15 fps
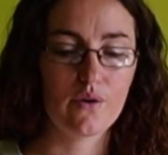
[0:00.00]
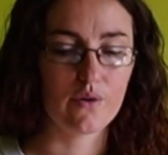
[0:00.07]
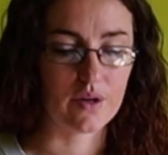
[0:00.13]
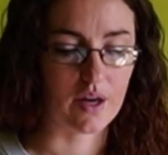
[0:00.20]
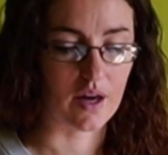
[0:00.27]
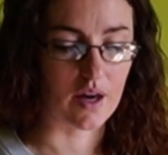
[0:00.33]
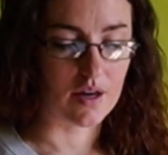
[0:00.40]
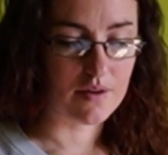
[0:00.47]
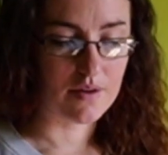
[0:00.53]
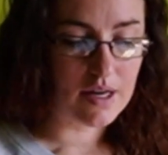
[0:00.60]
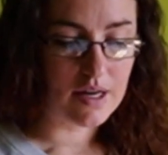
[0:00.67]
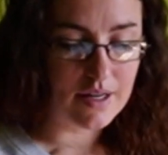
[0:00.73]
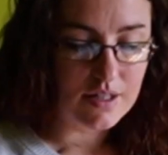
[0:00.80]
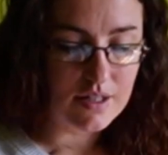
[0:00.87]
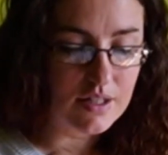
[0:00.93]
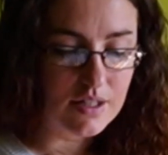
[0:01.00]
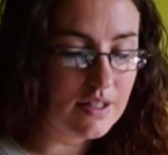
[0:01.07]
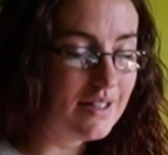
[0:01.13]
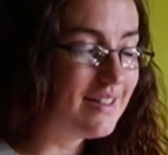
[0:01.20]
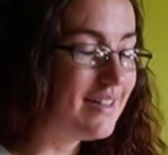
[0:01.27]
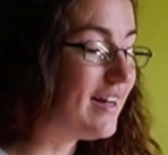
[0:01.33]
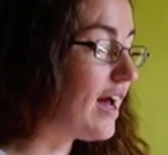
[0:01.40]
Okay,
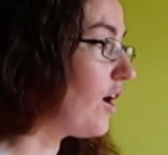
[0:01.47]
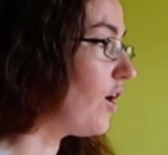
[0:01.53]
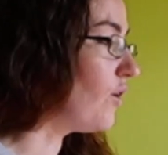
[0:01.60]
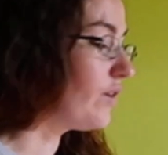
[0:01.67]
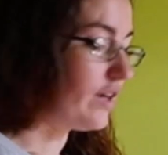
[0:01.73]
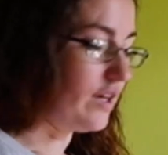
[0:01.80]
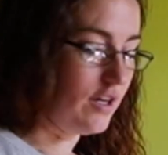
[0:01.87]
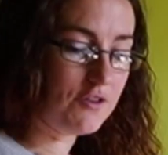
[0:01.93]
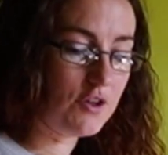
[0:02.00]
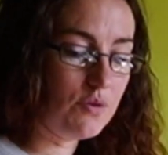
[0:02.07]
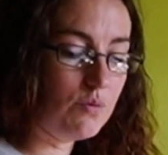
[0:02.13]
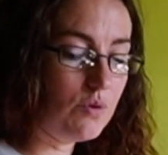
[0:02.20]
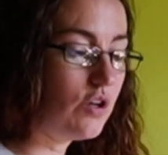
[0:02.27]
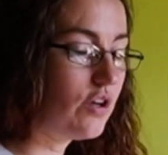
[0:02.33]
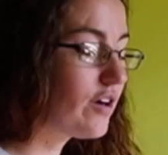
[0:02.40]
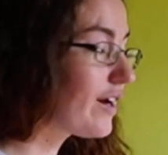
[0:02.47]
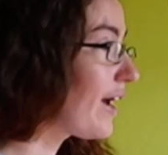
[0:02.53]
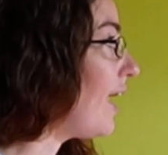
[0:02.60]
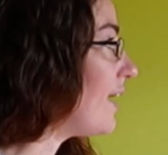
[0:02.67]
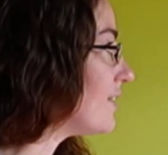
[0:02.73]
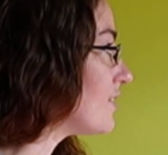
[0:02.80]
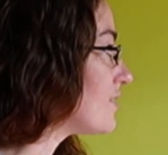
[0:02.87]
now if you look
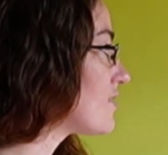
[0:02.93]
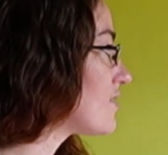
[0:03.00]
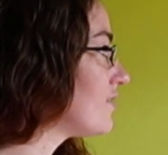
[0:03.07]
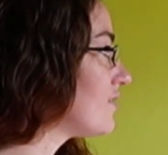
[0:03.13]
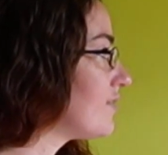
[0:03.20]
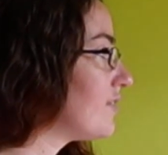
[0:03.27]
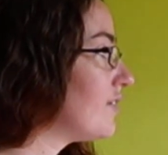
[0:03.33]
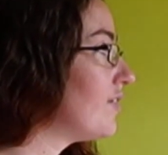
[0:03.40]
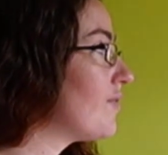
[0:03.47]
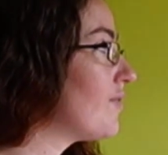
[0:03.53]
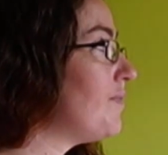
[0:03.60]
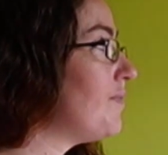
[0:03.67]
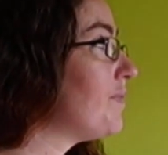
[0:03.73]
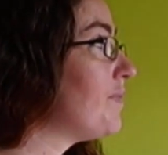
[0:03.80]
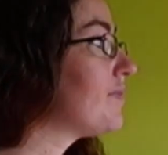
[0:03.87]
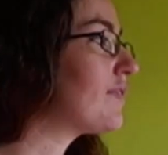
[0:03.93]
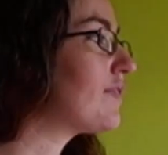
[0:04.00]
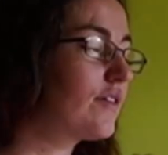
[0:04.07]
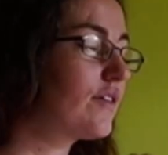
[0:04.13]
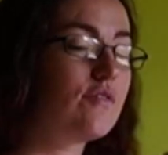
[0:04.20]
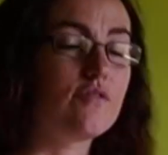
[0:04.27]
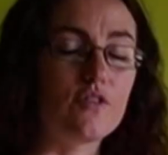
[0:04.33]
at it,
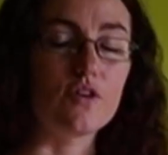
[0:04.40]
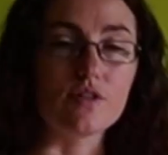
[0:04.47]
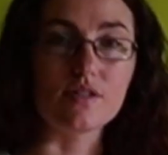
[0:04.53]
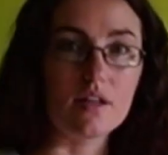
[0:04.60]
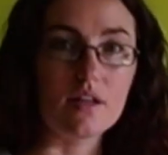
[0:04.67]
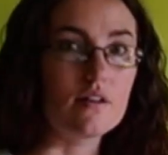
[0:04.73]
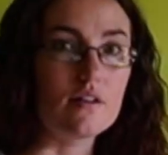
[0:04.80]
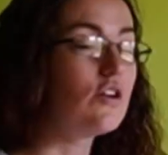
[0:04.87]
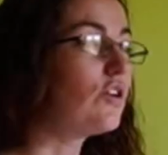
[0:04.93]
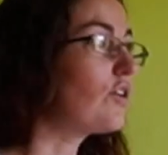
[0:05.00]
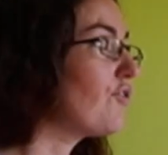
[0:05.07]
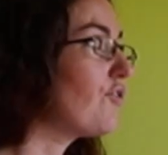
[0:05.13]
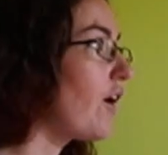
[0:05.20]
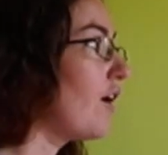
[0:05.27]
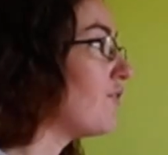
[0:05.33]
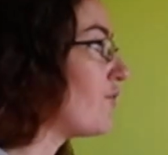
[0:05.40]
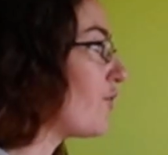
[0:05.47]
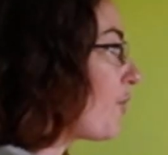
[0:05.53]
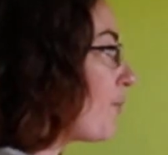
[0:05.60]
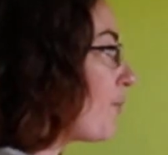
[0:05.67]
first thing, look for our verb.